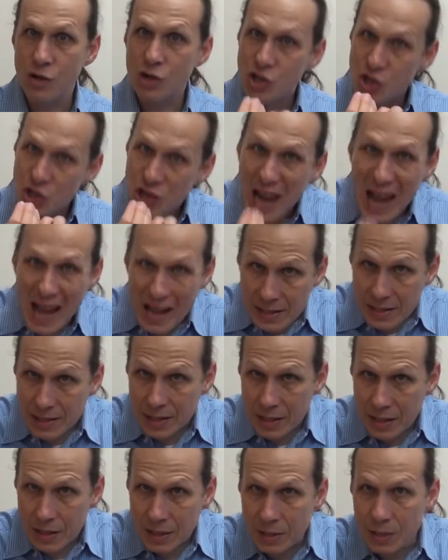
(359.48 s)

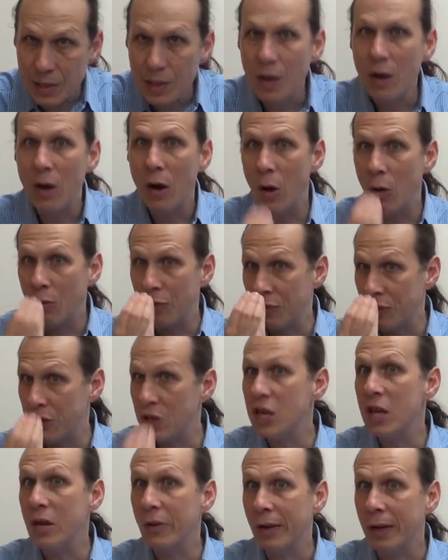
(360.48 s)
chances of
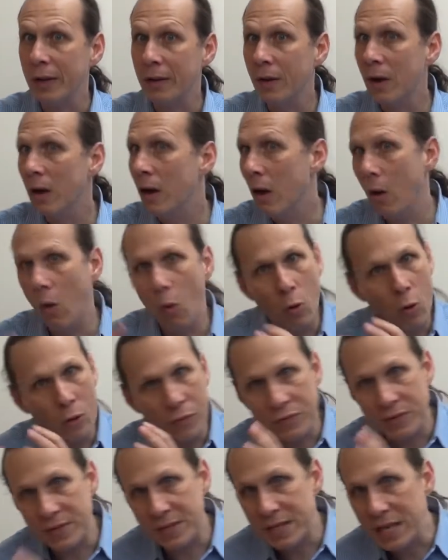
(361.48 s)
hearing or
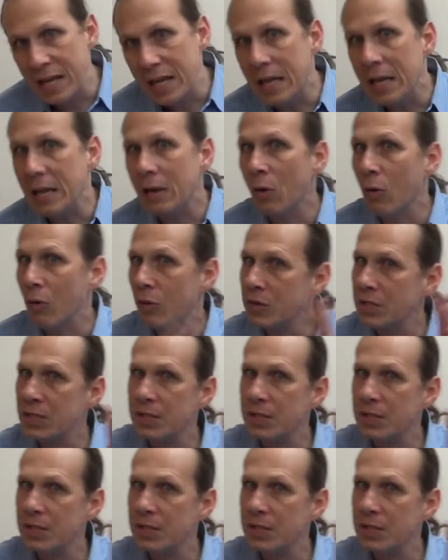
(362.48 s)
of seeing or of